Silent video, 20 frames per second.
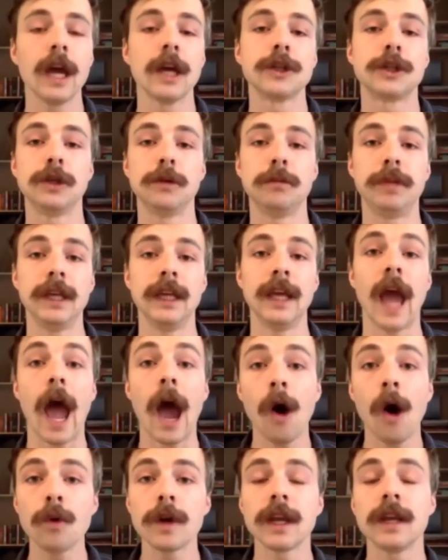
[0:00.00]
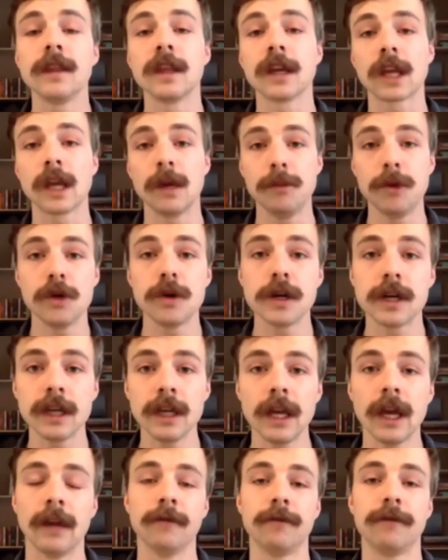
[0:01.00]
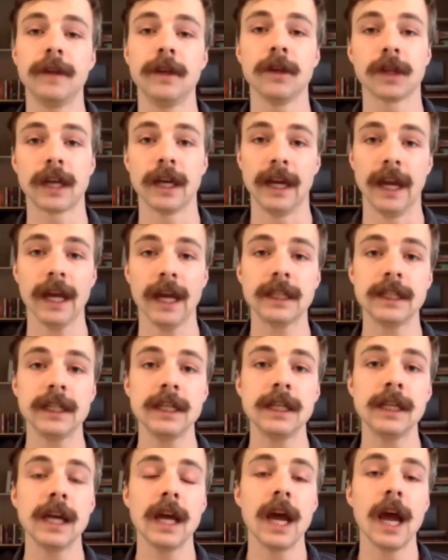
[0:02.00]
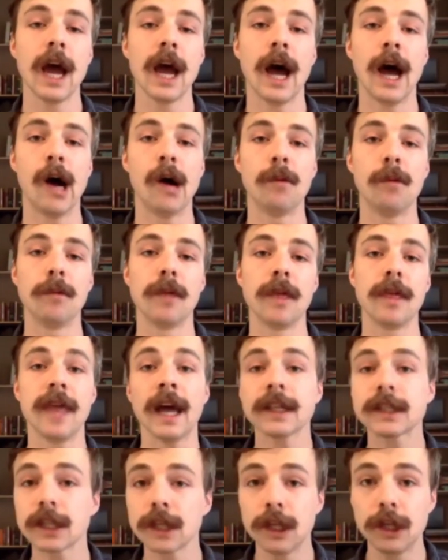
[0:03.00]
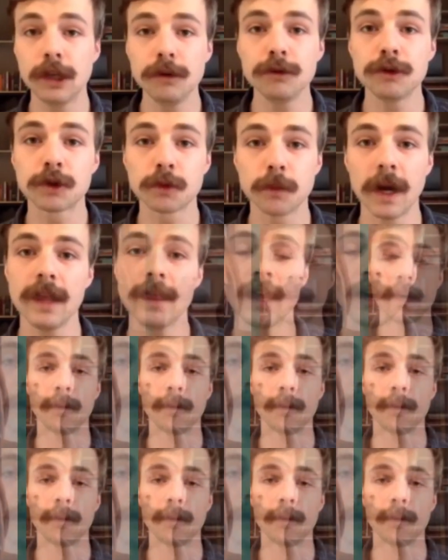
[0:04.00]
to be out in the community and feel connected, that's a huge win